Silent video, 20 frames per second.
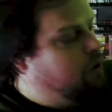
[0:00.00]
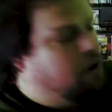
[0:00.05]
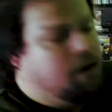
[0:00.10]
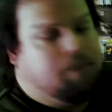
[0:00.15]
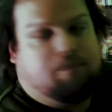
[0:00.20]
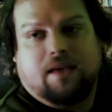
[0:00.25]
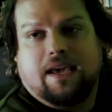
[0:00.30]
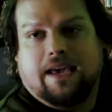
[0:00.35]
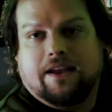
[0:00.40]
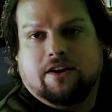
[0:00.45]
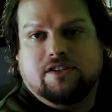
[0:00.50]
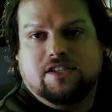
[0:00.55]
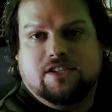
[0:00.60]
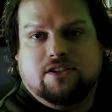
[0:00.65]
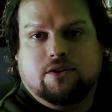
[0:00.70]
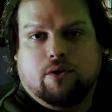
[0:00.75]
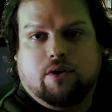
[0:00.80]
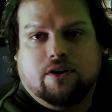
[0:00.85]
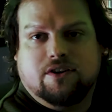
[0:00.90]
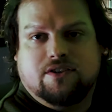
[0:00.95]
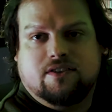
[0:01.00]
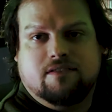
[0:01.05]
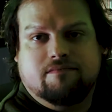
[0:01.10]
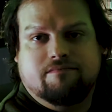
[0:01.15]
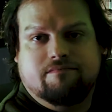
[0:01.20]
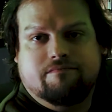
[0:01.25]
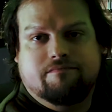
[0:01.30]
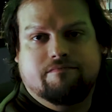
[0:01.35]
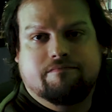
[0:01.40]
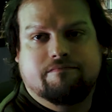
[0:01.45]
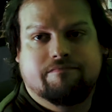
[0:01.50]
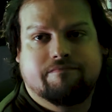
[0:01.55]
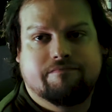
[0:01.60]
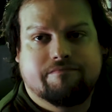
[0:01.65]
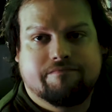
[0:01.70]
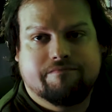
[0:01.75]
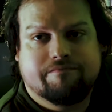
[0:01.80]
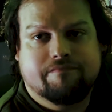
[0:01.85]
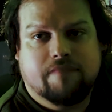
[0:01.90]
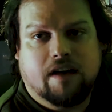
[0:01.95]
up the energy source
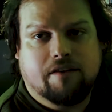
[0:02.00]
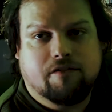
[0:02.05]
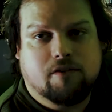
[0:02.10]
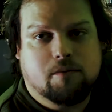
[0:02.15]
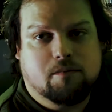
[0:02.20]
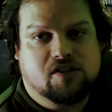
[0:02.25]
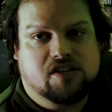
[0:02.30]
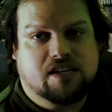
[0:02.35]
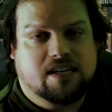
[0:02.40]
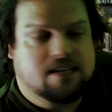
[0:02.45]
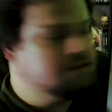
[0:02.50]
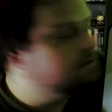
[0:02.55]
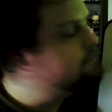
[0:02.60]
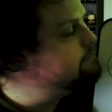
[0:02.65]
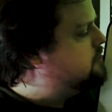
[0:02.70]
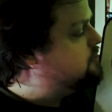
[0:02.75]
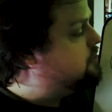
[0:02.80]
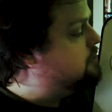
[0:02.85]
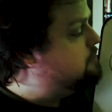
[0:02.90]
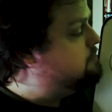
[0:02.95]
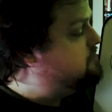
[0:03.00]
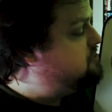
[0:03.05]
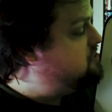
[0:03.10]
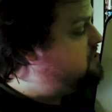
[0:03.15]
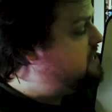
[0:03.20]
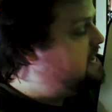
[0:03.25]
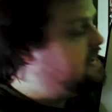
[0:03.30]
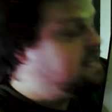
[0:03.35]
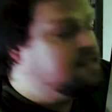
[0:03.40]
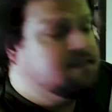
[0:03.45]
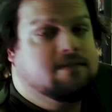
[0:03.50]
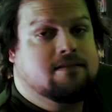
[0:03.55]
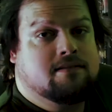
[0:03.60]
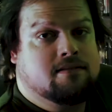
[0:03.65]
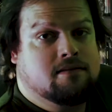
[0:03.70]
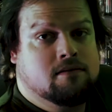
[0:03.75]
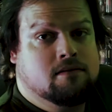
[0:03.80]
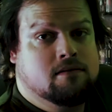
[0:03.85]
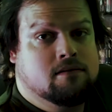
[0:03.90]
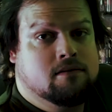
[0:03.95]
of the machines. So the
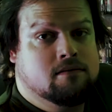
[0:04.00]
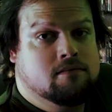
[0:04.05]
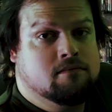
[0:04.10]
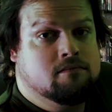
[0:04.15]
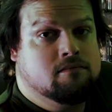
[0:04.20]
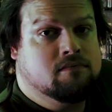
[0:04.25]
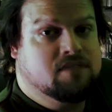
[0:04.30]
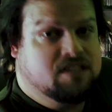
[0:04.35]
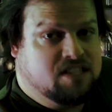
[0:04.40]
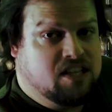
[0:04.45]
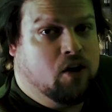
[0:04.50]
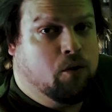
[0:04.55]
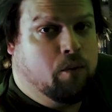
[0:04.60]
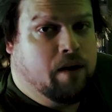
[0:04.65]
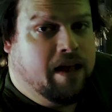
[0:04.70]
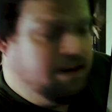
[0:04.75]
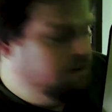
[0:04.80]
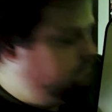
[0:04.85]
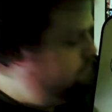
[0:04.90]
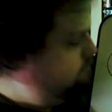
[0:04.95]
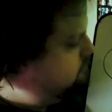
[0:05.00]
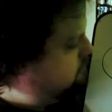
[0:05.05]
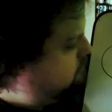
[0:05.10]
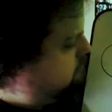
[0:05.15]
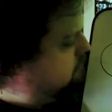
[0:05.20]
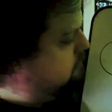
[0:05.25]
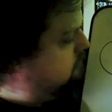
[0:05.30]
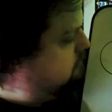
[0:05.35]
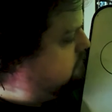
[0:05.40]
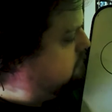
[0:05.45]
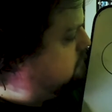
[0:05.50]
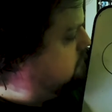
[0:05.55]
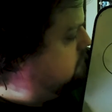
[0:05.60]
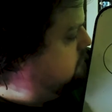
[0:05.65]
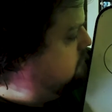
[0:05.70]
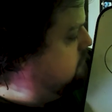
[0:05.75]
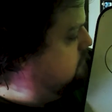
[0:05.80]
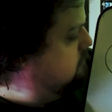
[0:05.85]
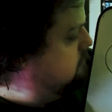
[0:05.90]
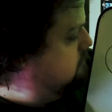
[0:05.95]
machines still win.
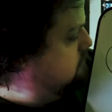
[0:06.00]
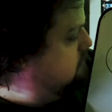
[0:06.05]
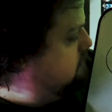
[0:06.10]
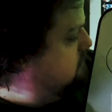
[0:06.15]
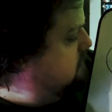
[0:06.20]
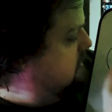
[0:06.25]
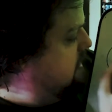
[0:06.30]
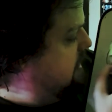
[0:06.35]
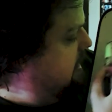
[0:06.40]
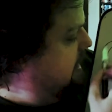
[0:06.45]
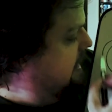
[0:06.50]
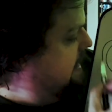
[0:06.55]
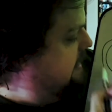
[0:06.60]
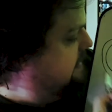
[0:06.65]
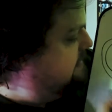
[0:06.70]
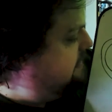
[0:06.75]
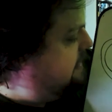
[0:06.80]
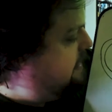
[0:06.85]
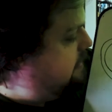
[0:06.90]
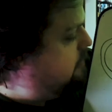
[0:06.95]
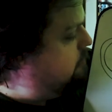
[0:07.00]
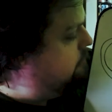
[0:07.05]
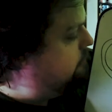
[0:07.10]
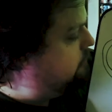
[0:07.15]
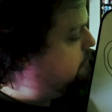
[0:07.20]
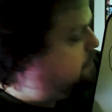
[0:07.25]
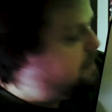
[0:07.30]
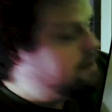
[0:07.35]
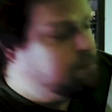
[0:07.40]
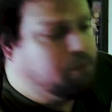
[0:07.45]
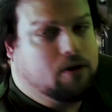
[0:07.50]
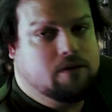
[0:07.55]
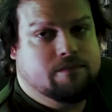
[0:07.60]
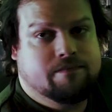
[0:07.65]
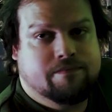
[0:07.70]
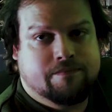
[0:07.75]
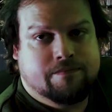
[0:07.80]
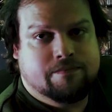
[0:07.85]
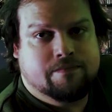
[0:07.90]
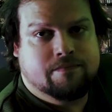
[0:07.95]
They take over people.
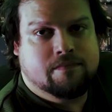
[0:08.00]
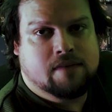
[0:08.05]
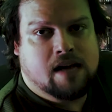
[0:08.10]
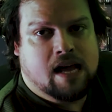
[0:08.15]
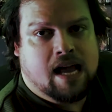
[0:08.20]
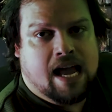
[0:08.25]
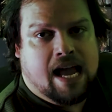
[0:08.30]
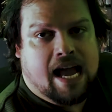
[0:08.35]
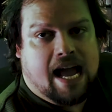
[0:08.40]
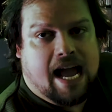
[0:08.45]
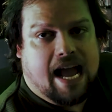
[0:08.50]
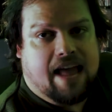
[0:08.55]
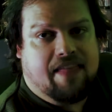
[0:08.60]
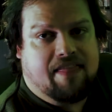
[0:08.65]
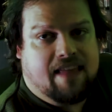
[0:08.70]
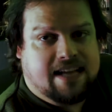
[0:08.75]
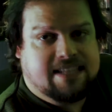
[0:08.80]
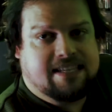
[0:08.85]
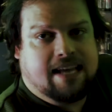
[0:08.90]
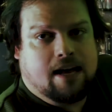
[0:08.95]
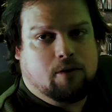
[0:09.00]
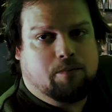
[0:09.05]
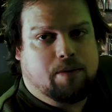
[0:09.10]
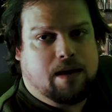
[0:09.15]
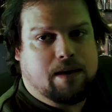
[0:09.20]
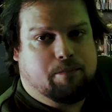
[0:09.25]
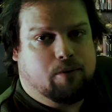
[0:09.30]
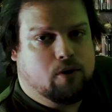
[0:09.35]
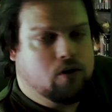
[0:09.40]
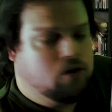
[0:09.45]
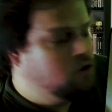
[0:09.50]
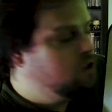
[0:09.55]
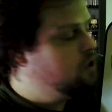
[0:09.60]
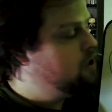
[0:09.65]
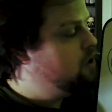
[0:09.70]
And they tell people,